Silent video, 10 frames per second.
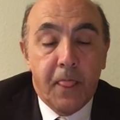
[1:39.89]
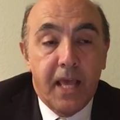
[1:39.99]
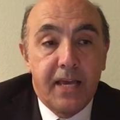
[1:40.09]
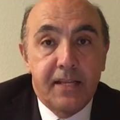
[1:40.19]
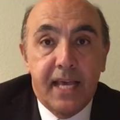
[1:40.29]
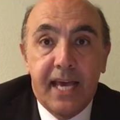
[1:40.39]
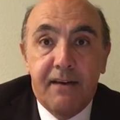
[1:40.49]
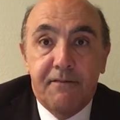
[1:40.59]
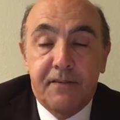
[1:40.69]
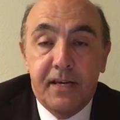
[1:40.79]
and
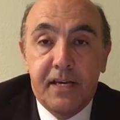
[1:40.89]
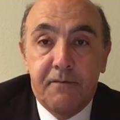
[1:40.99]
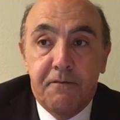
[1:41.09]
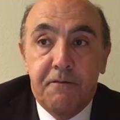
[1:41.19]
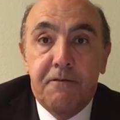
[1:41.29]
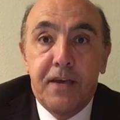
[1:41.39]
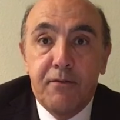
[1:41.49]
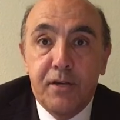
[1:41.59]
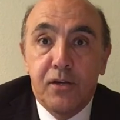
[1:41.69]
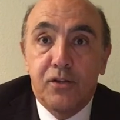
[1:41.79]
have a
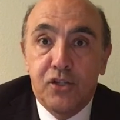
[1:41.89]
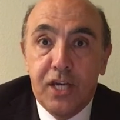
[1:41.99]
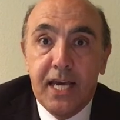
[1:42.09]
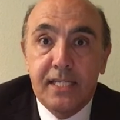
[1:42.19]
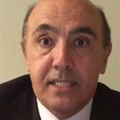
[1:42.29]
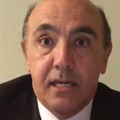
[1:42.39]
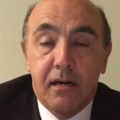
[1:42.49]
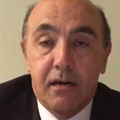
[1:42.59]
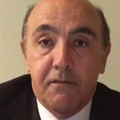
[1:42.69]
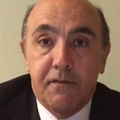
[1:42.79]
very good chance
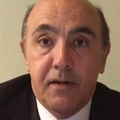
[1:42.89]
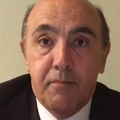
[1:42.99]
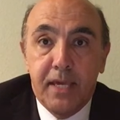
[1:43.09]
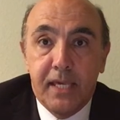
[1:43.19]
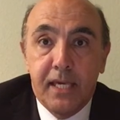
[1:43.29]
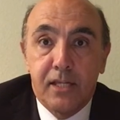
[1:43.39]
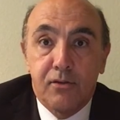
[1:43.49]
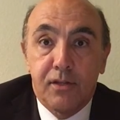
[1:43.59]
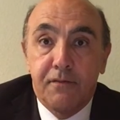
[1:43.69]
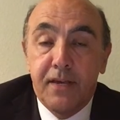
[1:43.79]
of making it to
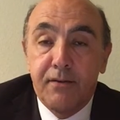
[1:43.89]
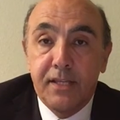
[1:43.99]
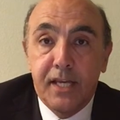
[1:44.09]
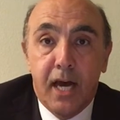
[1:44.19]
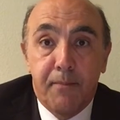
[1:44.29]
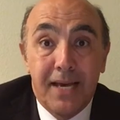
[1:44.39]
the very top,